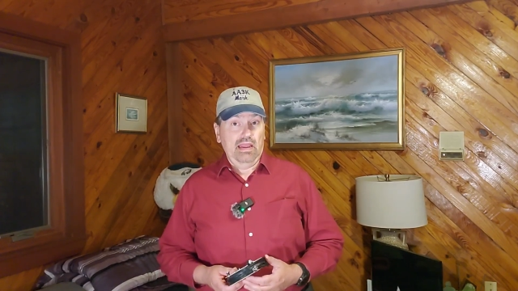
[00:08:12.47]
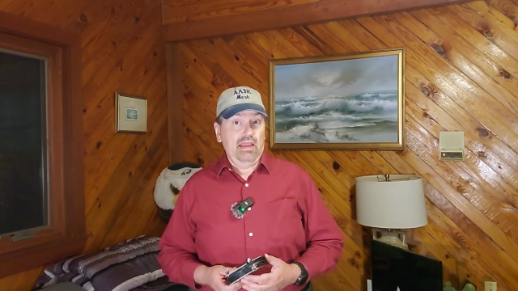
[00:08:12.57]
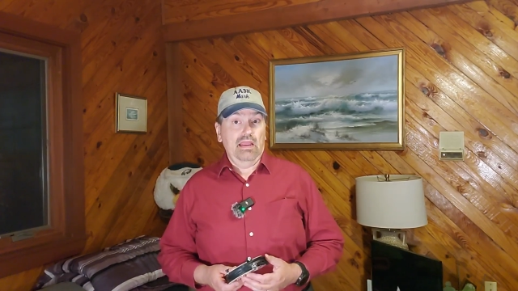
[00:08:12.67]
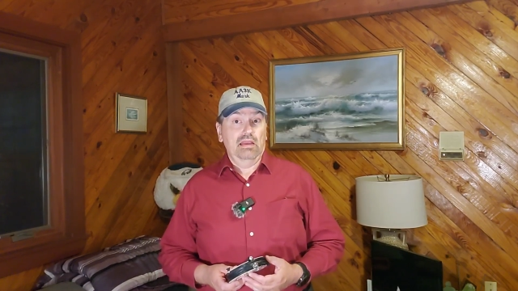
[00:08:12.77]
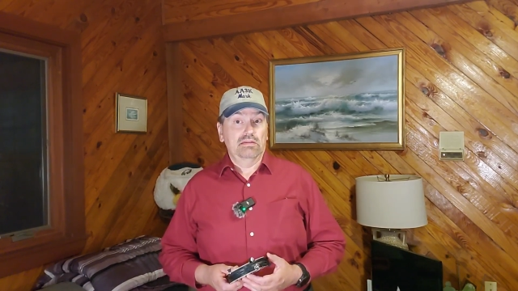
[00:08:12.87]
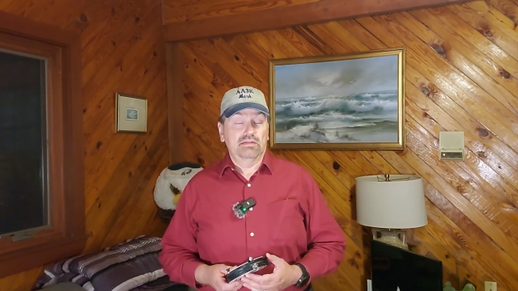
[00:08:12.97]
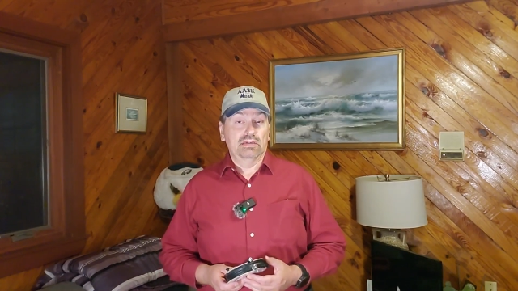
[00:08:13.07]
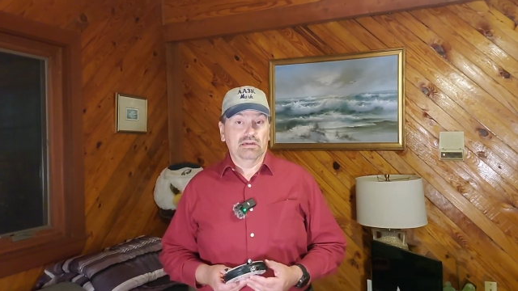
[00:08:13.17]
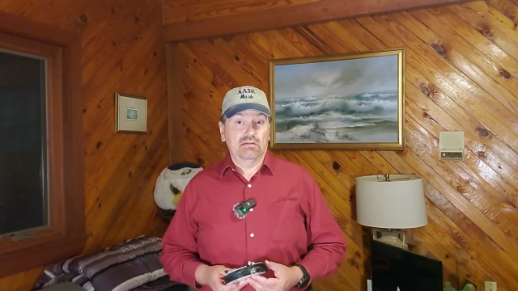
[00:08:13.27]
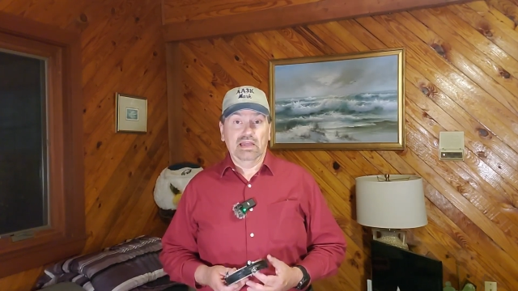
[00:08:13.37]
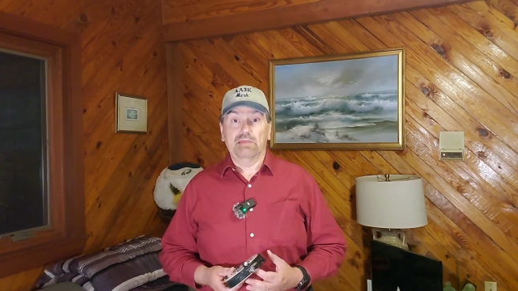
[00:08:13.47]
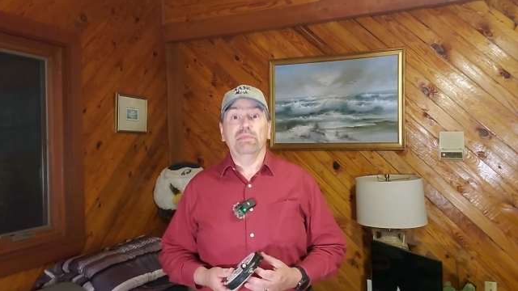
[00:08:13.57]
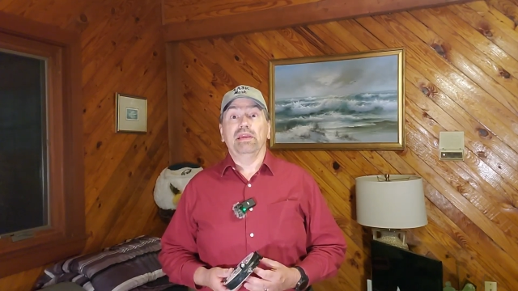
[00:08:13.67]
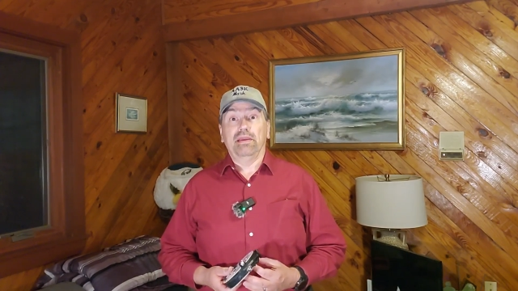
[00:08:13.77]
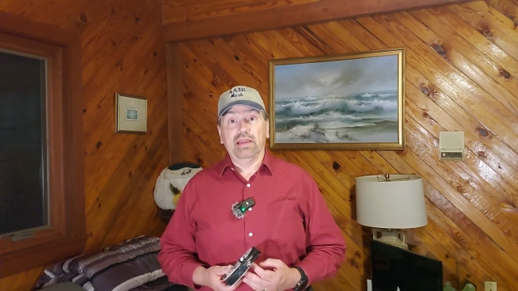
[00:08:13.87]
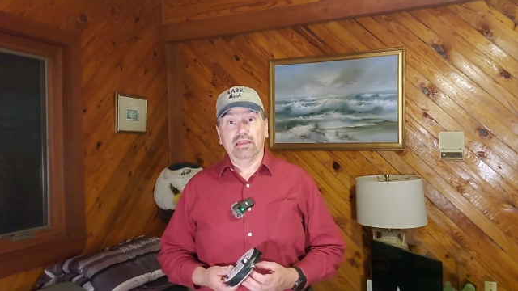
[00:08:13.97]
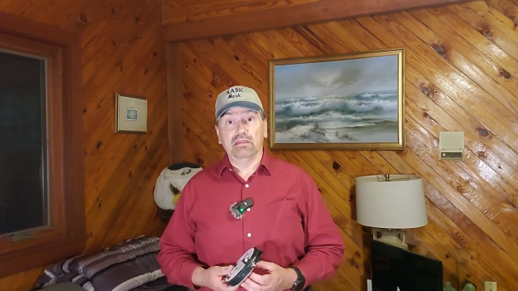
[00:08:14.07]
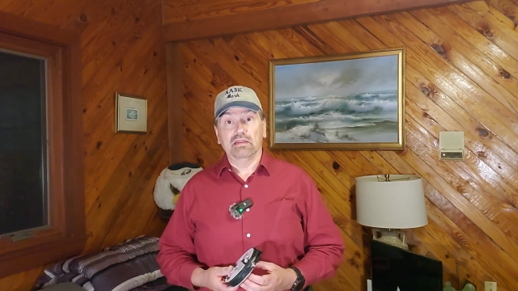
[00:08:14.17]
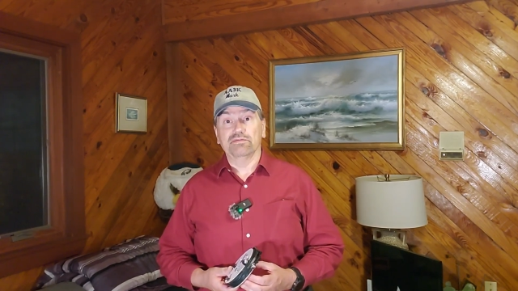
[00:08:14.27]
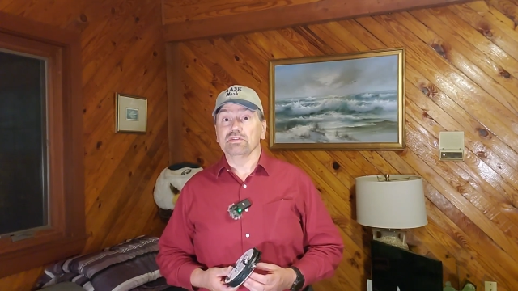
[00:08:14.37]
And like me, he
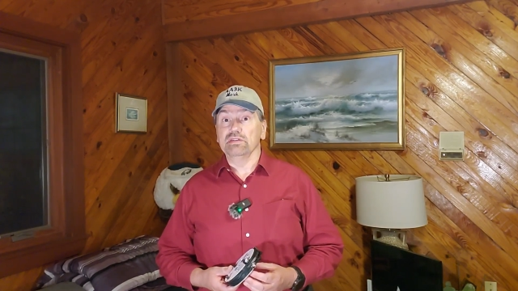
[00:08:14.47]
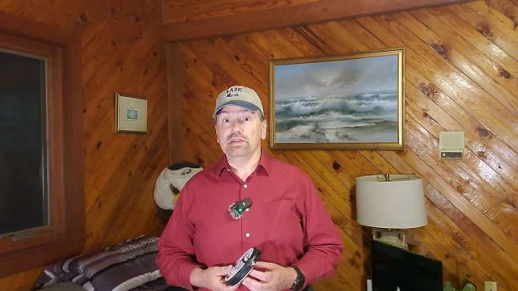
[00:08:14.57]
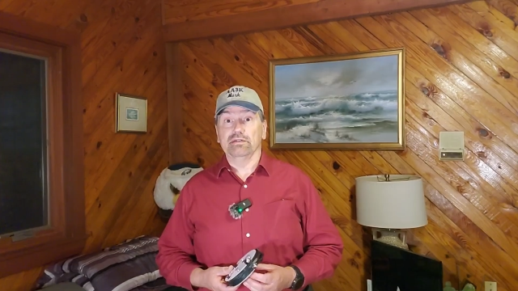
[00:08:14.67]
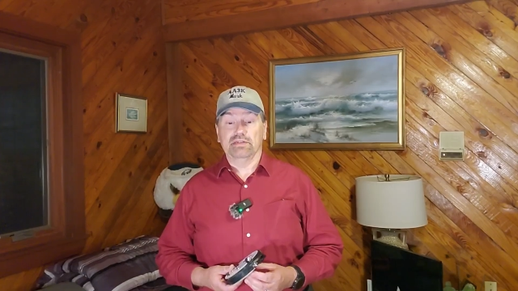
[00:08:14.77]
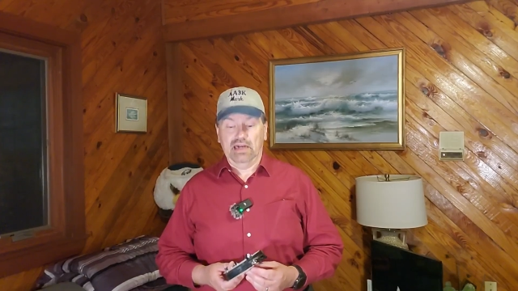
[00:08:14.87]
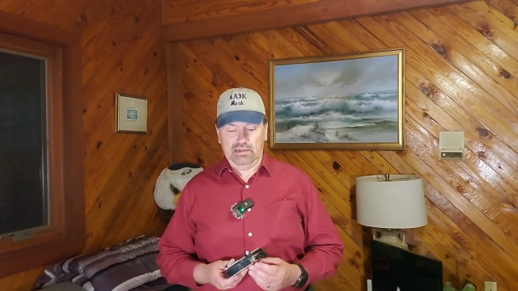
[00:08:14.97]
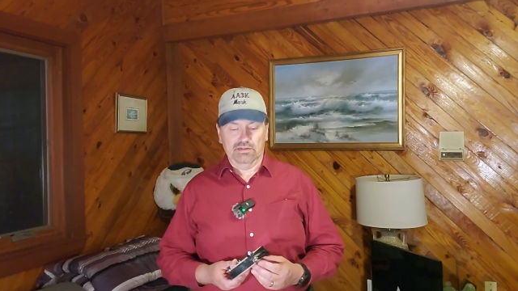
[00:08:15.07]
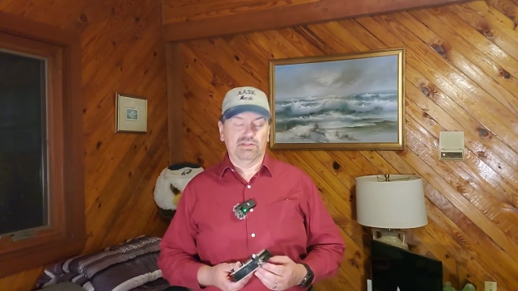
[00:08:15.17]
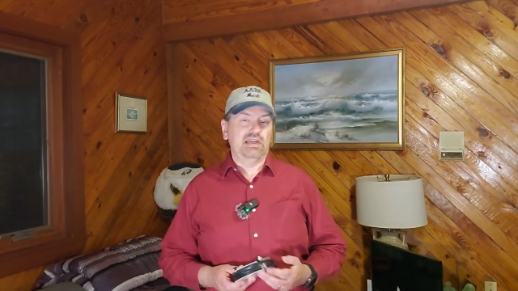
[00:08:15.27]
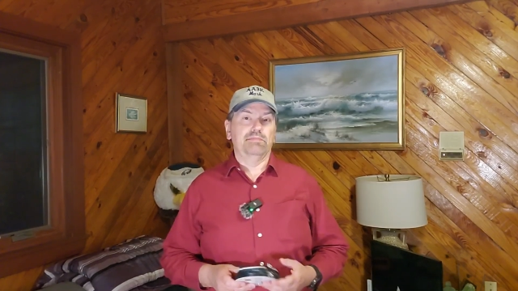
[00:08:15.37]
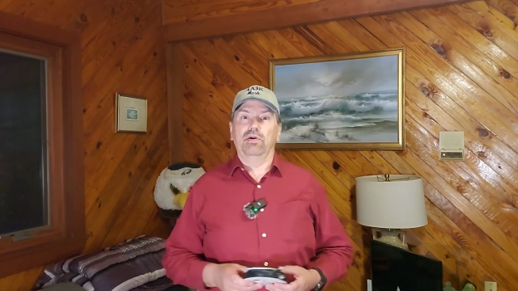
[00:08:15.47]
lives near Tyler State